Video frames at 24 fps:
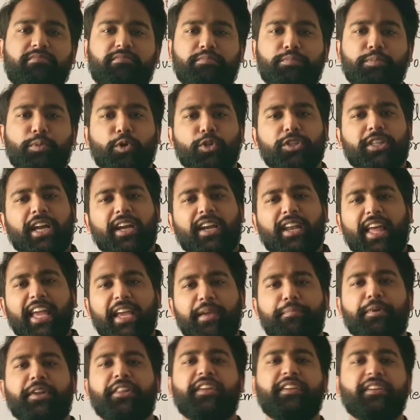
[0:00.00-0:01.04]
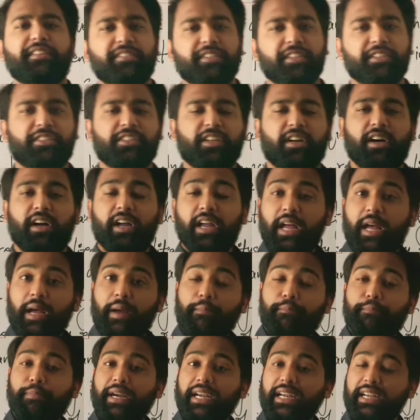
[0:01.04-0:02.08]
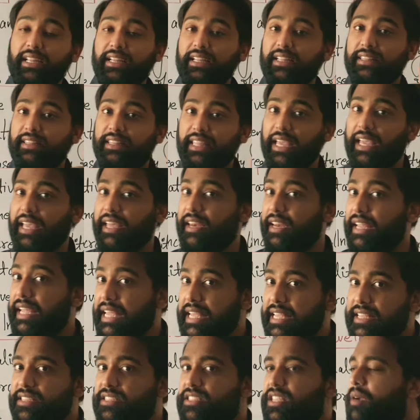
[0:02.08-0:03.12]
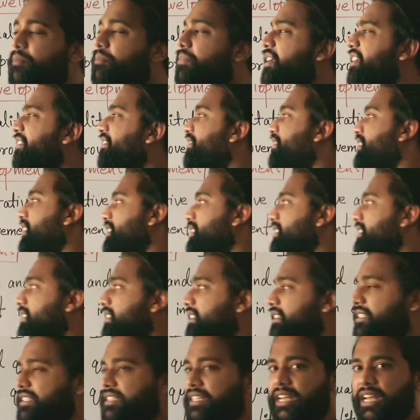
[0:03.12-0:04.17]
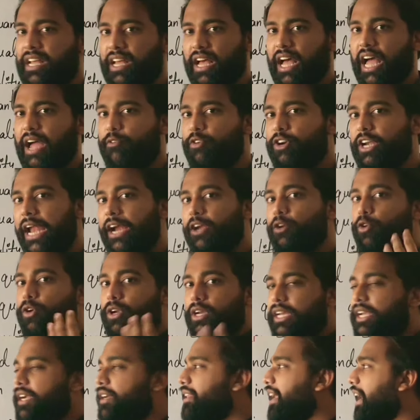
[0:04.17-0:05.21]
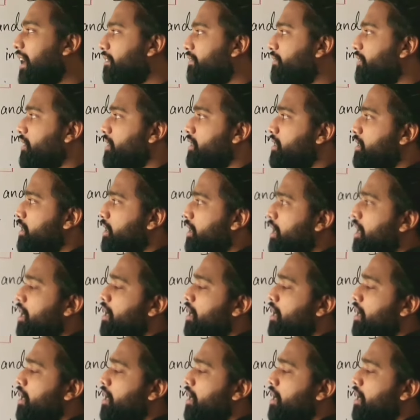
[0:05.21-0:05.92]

Both are like brother and sister, but there is some differences. I would like to clear that first.